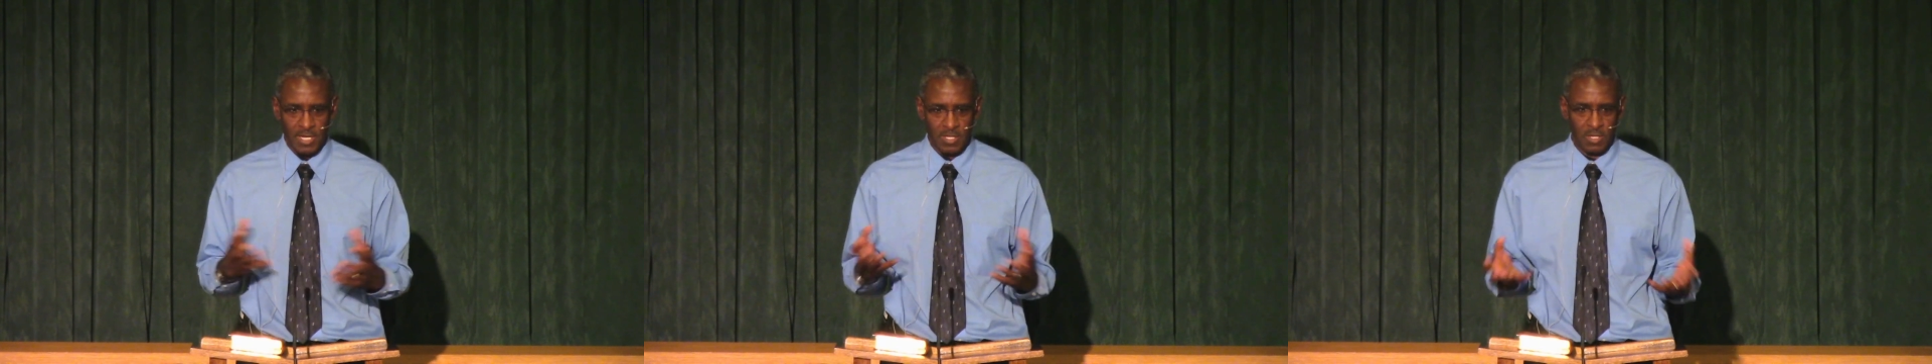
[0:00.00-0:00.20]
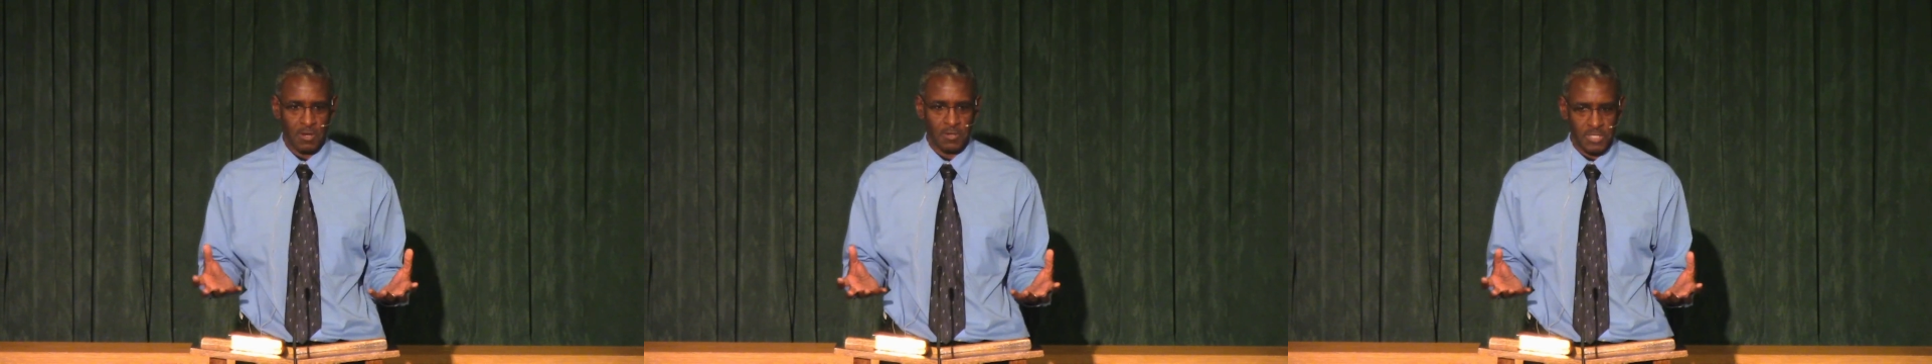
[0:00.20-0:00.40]
of
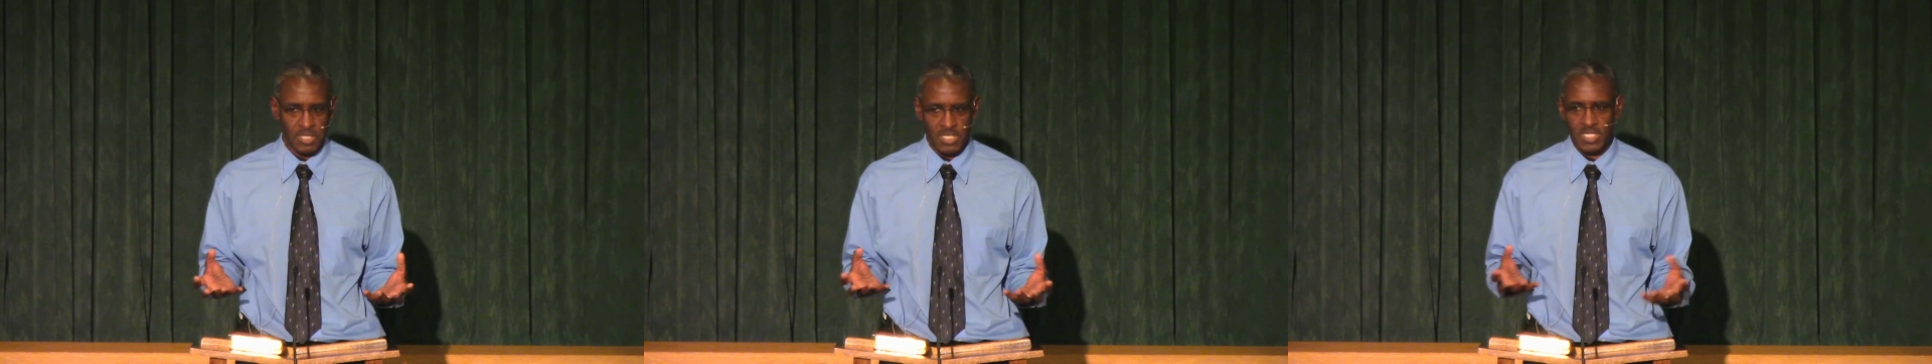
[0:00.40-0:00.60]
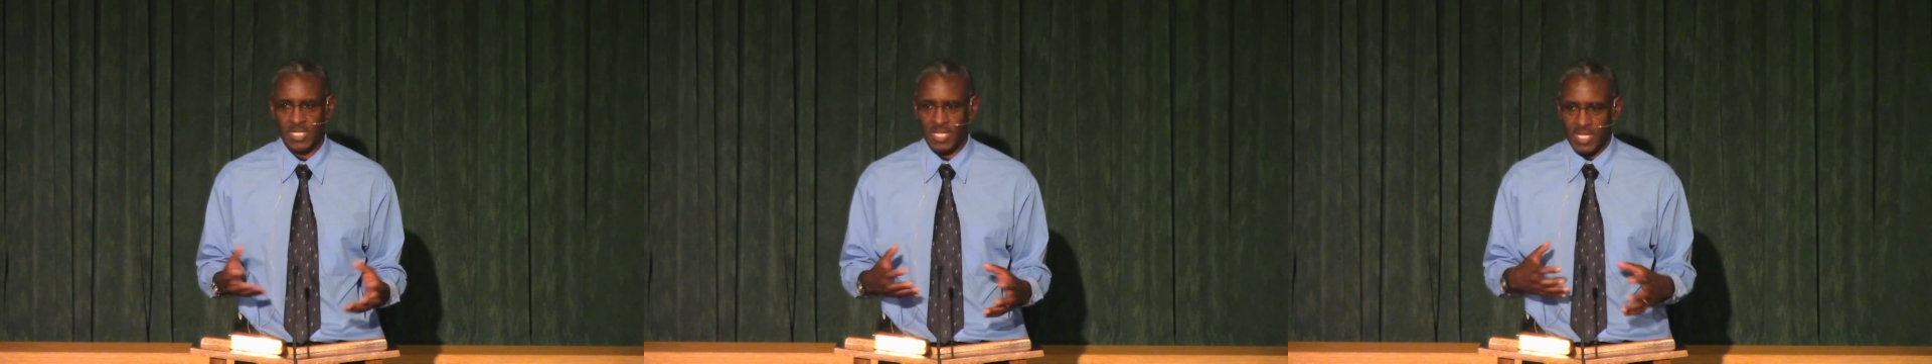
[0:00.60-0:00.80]

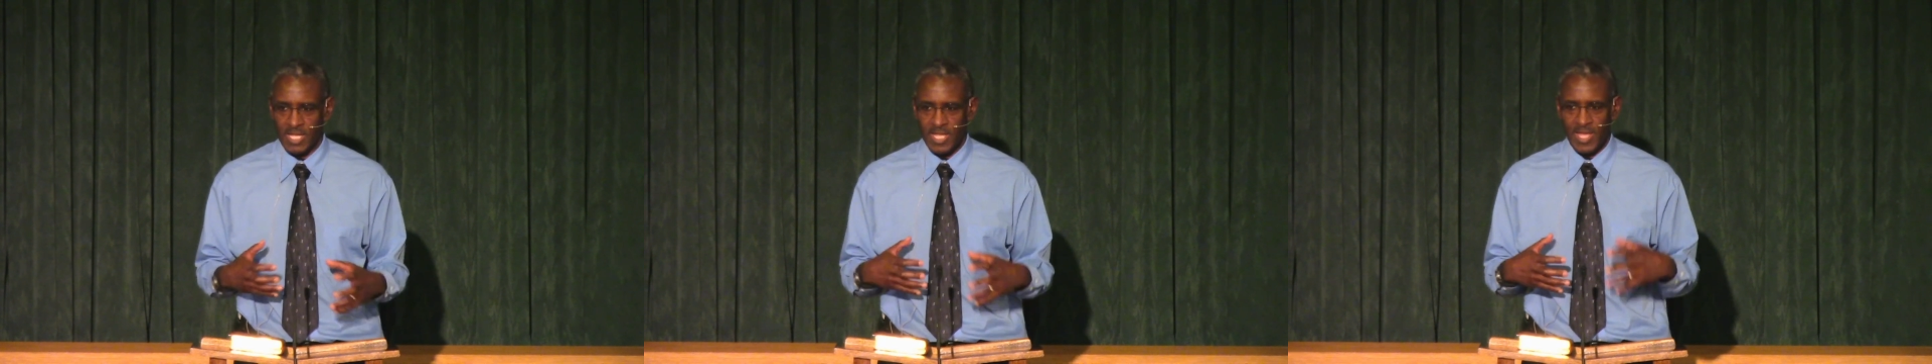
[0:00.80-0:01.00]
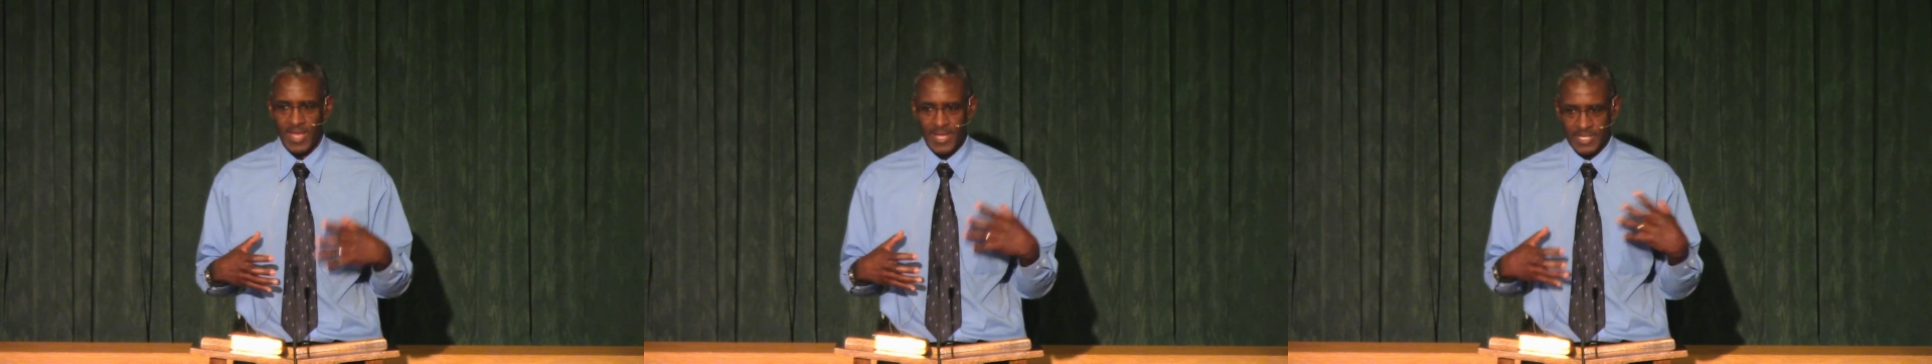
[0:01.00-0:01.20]
close
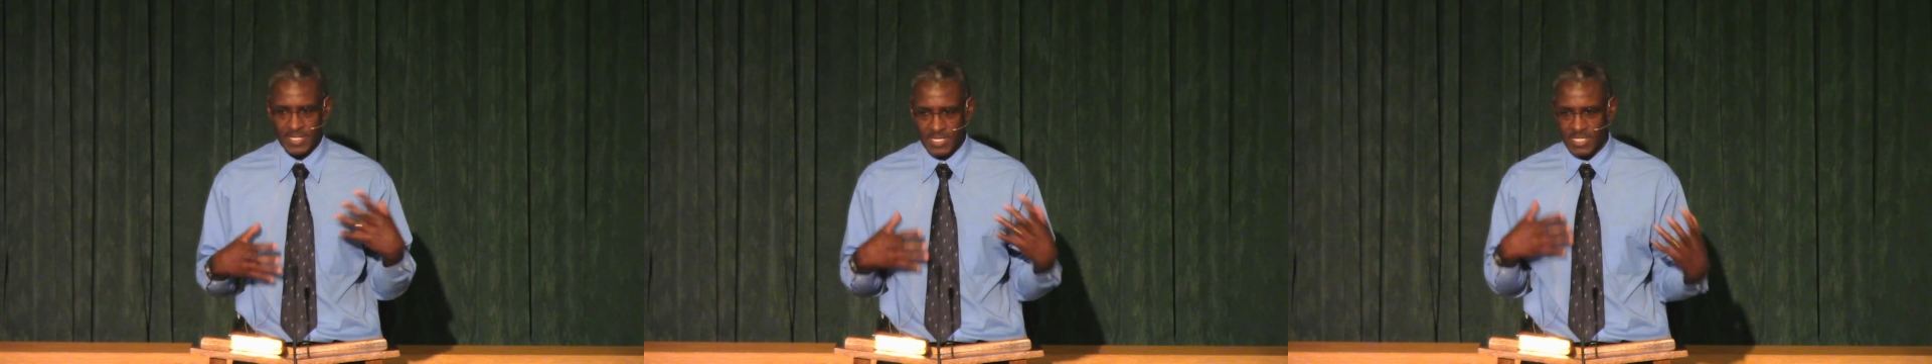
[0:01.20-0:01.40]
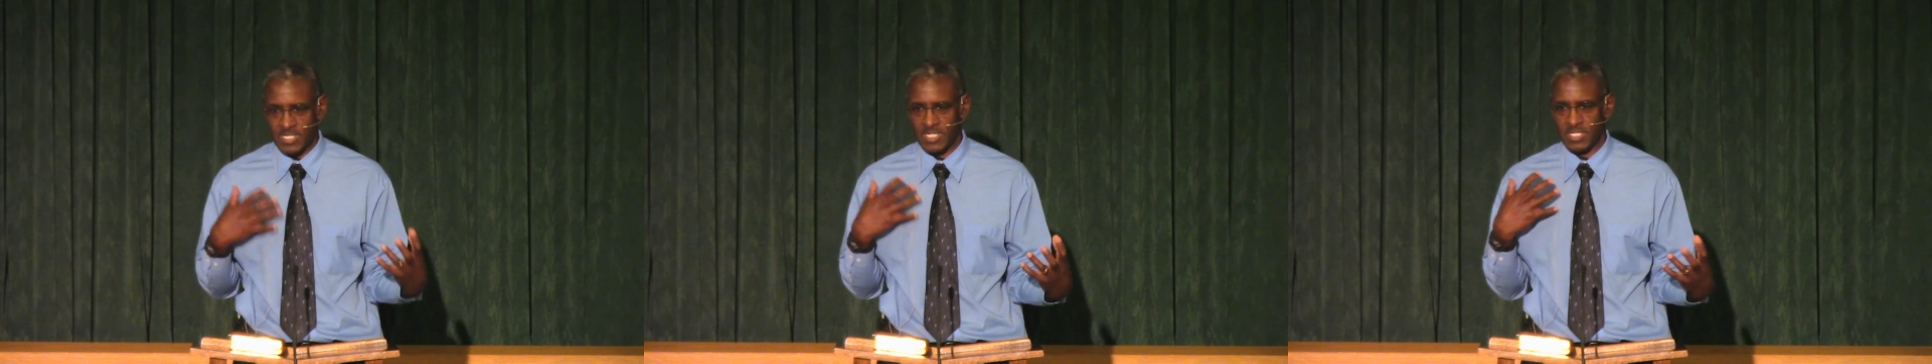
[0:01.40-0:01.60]

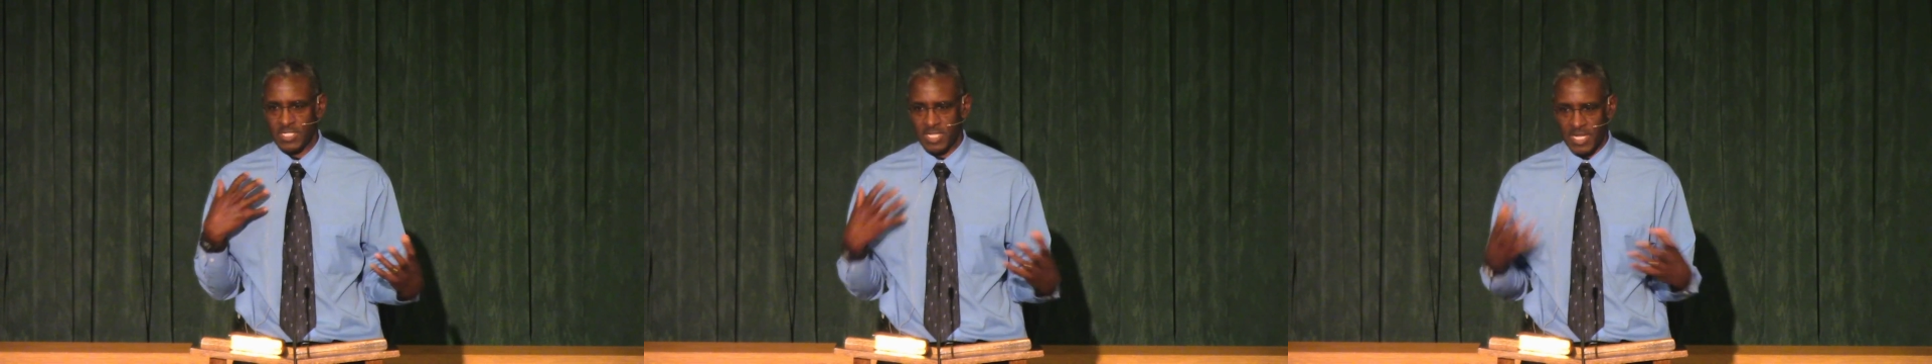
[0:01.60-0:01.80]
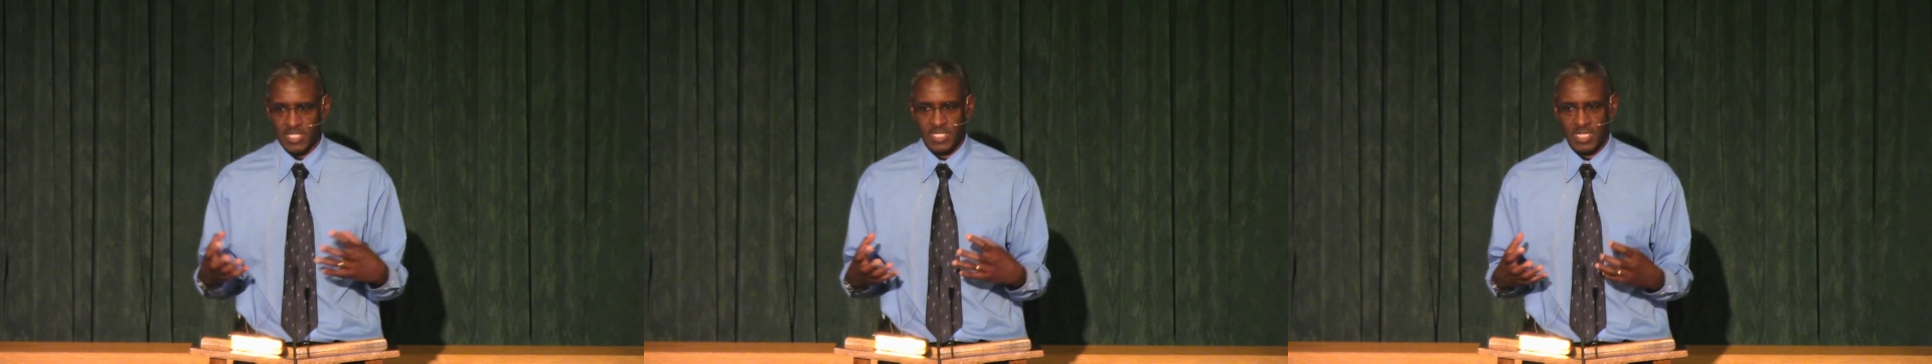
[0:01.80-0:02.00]
as he's
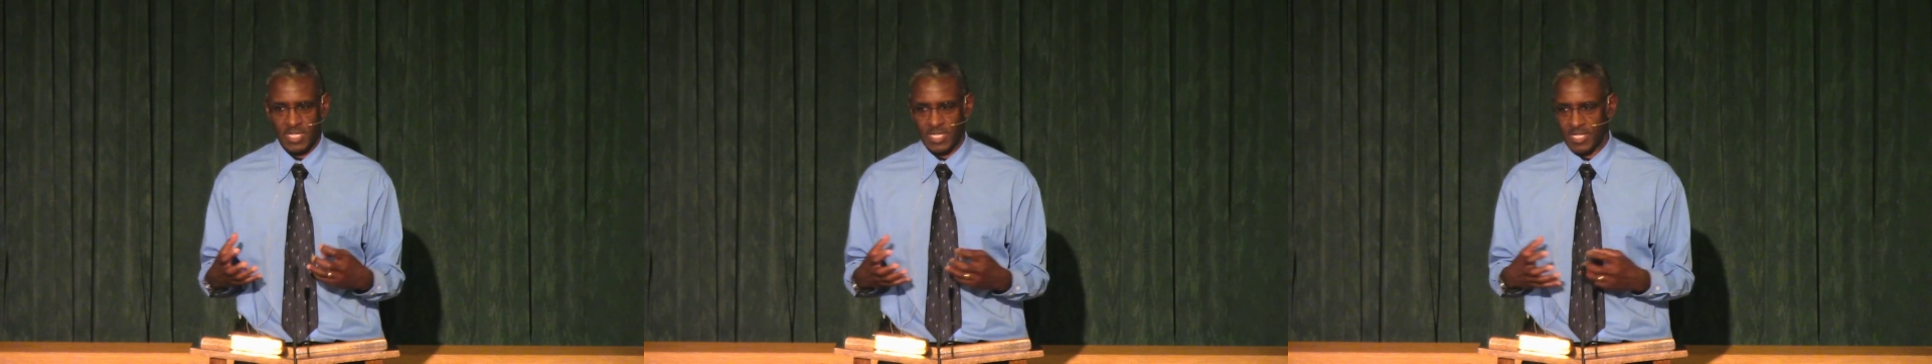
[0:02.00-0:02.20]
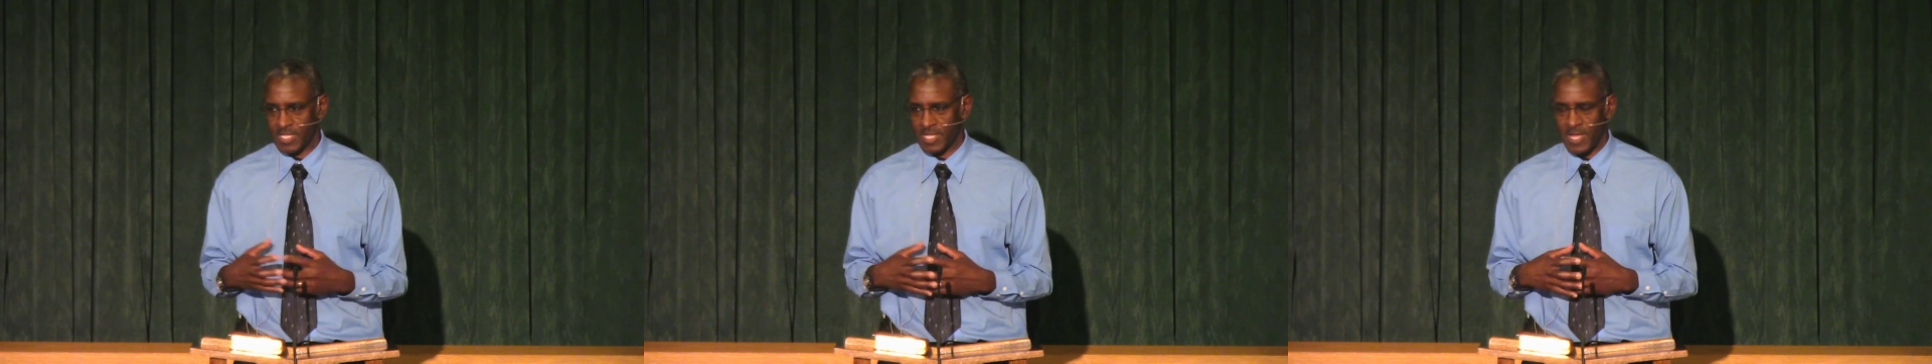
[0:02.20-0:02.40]

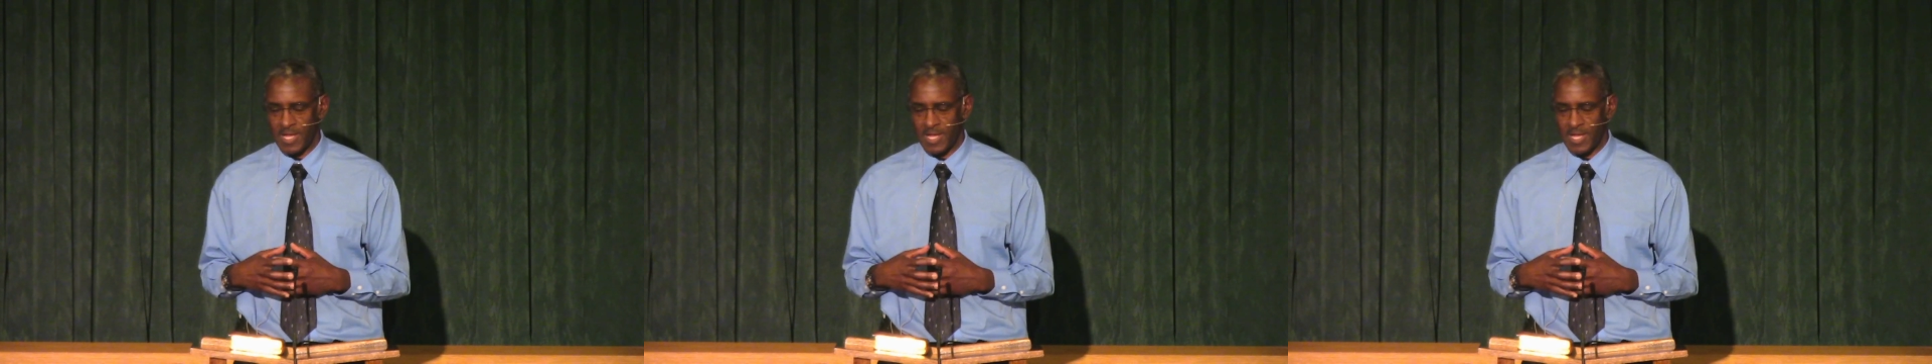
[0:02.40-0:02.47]
adjusting.